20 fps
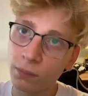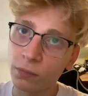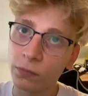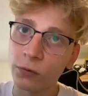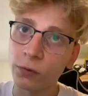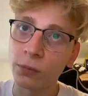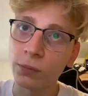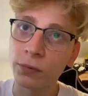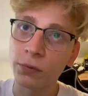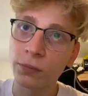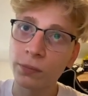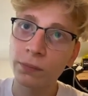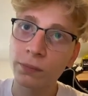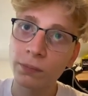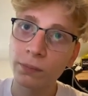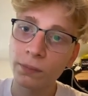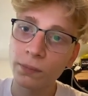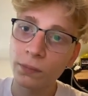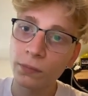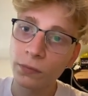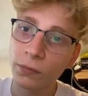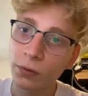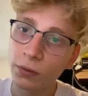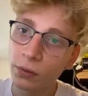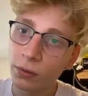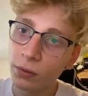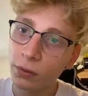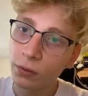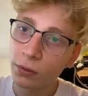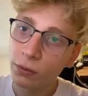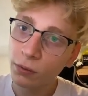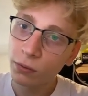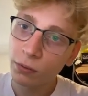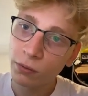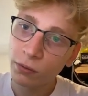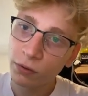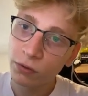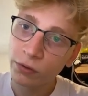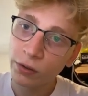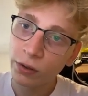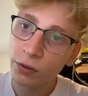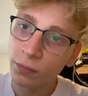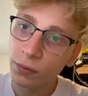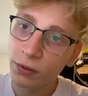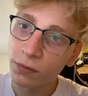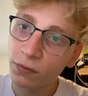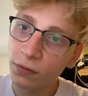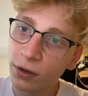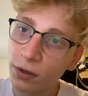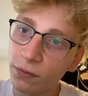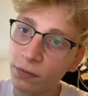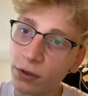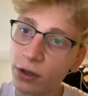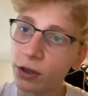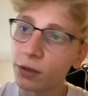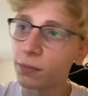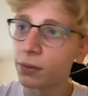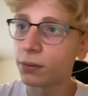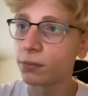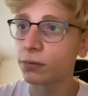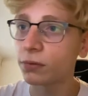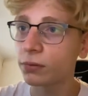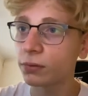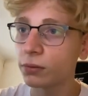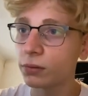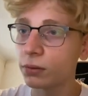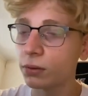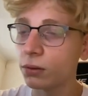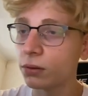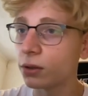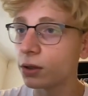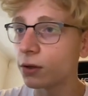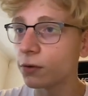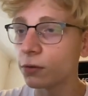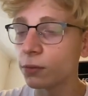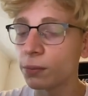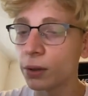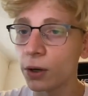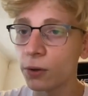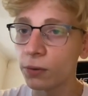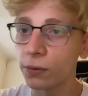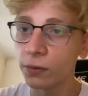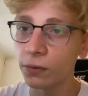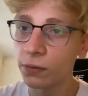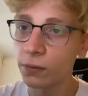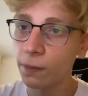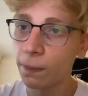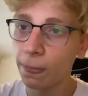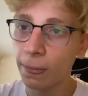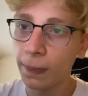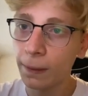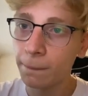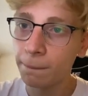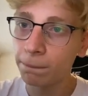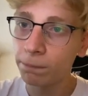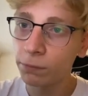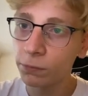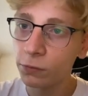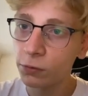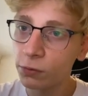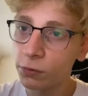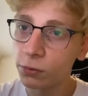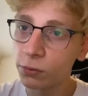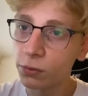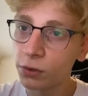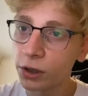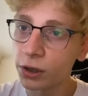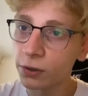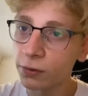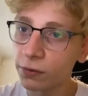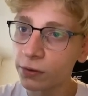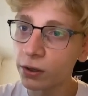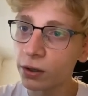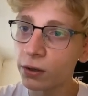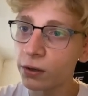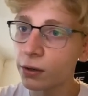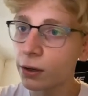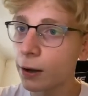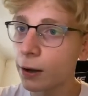Let's say you make 5k a month, you can give your parents 2k of that,